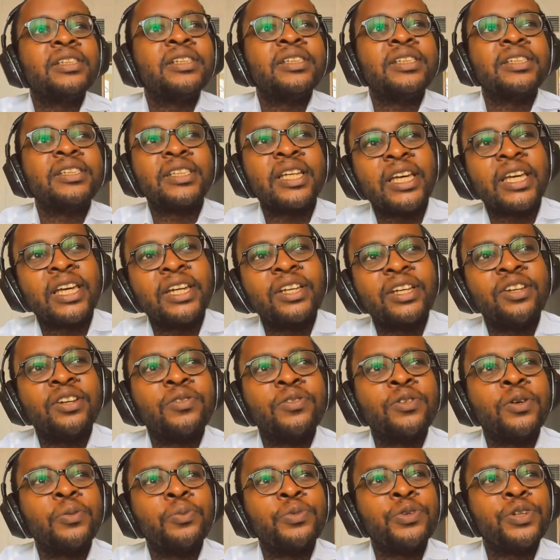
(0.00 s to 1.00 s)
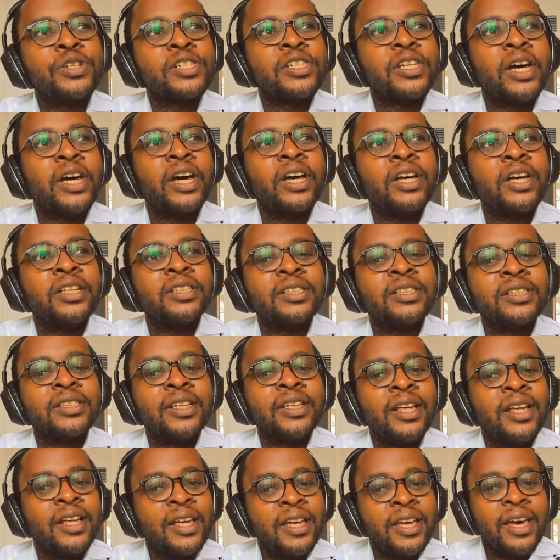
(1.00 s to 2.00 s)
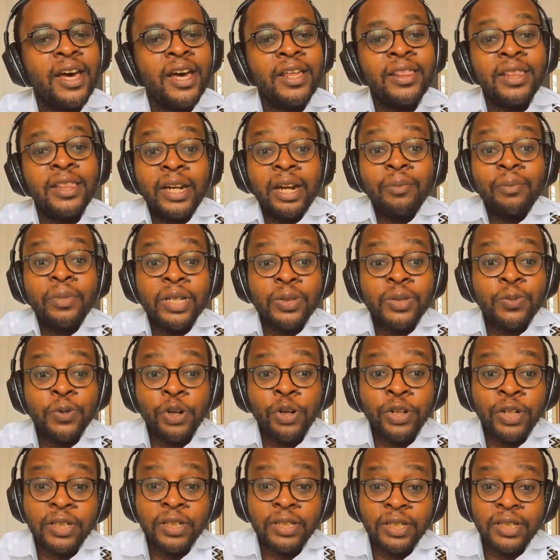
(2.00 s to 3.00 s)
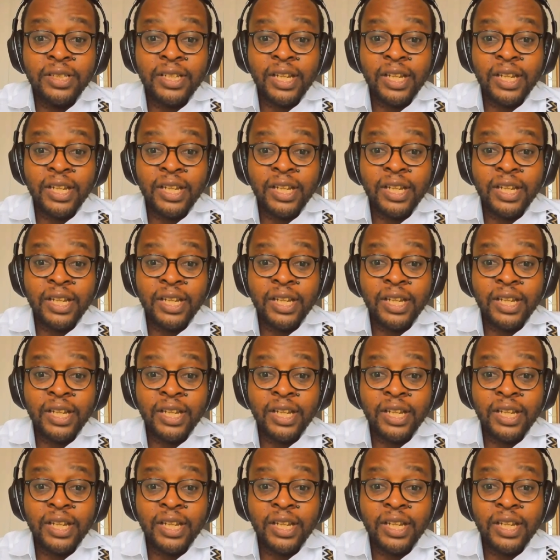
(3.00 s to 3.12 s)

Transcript: did the second year of computer science, and then I must be honest.